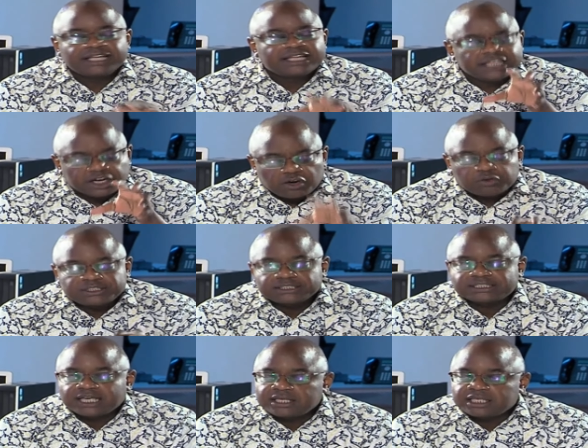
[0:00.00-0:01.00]
The
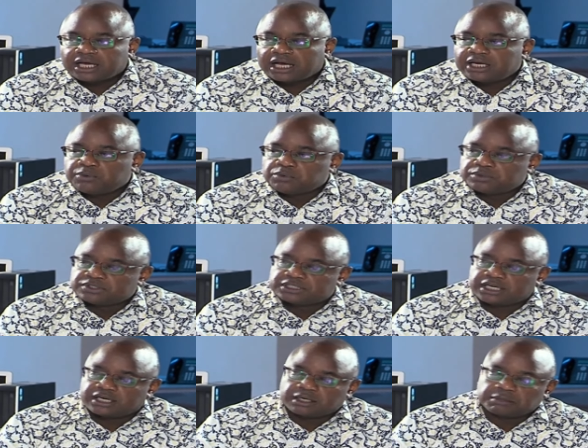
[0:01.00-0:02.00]
closest Kenya had was
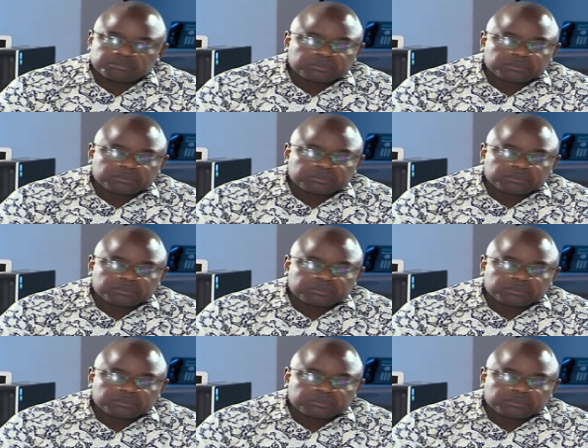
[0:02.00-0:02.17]
uh,